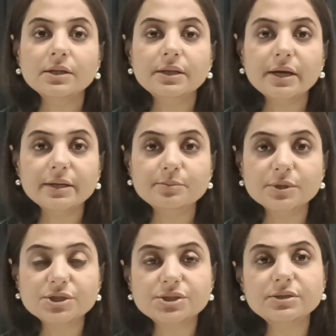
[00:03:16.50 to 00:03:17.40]
The
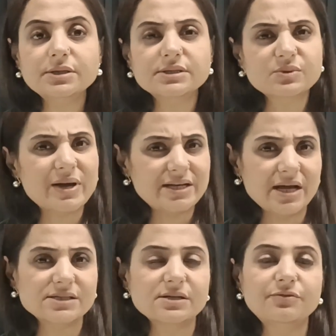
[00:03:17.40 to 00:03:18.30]
admission is quite
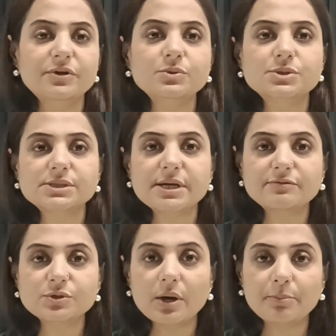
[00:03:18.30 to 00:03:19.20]
hassle free. You just
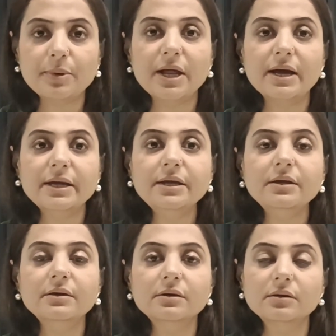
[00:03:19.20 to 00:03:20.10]
have to
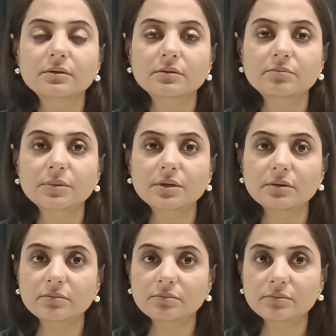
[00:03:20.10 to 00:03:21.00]
apply uh,
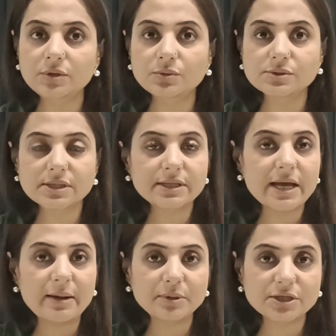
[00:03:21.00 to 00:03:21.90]
uh, using
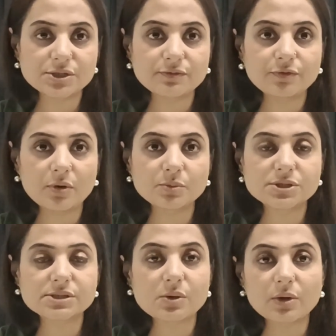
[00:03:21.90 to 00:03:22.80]
the application form
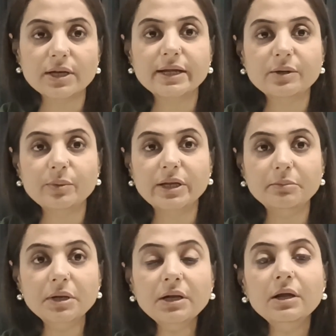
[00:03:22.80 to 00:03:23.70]
which is online
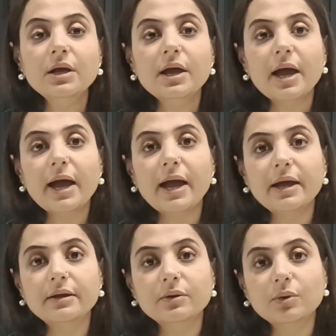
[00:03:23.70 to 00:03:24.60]
available
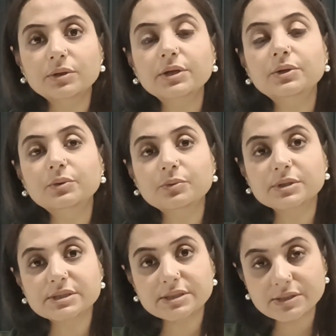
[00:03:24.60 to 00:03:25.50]
uh, on the
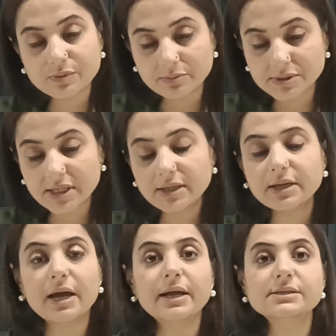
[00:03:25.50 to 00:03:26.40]
university's
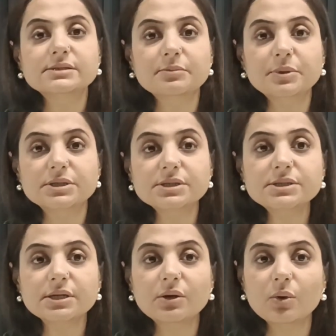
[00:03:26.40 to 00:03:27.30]
website and submit
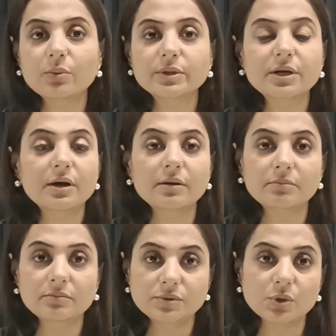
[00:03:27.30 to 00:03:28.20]
it along with the
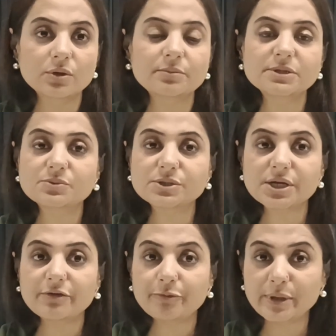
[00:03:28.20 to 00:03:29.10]
um, documents which
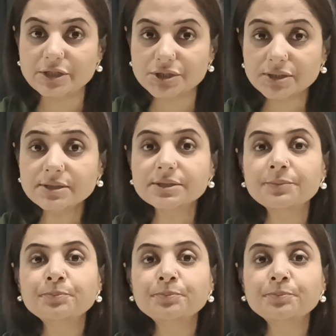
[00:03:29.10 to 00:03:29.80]
I have mentioned.